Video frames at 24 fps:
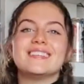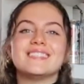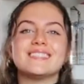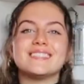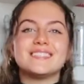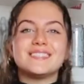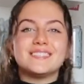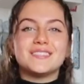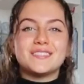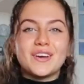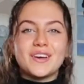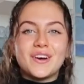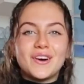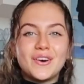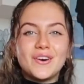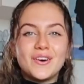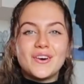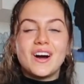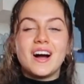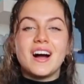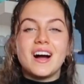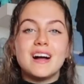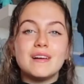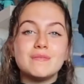
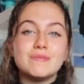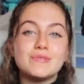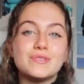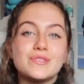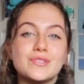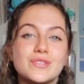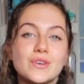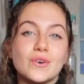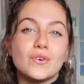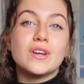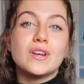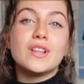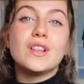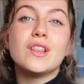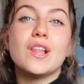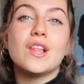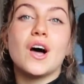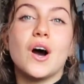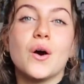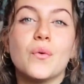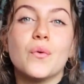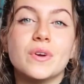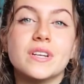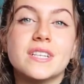So I'm so in
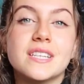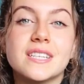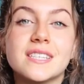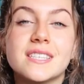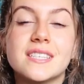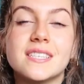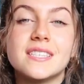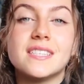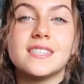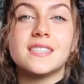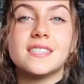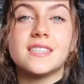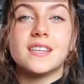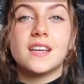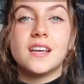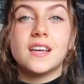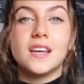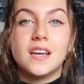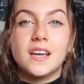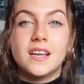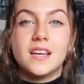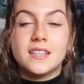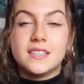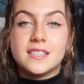love with
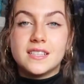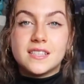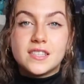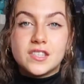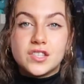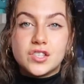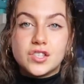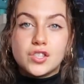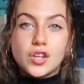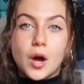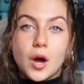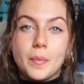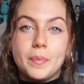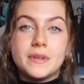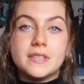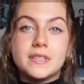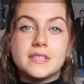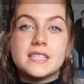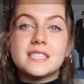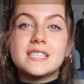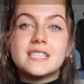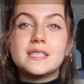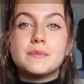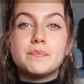this top and
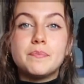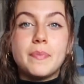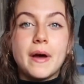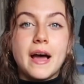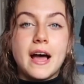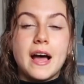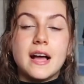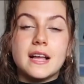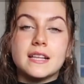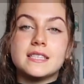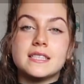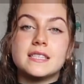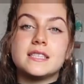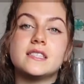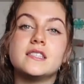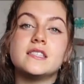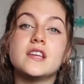these pants.